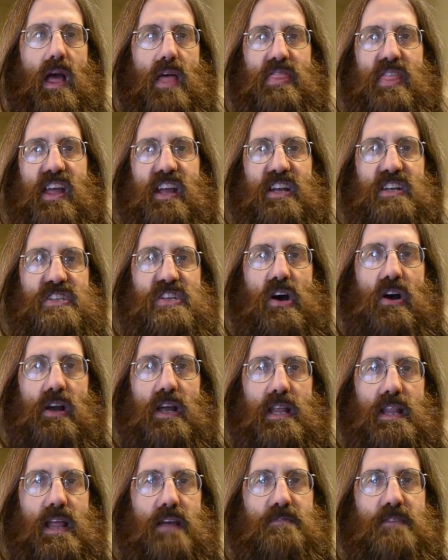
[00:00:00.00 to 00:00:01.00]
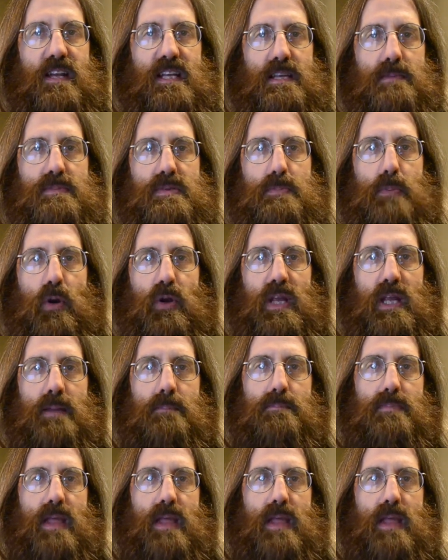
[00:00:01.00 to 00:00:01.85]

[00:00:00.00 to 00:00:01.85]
They can target their victim's body,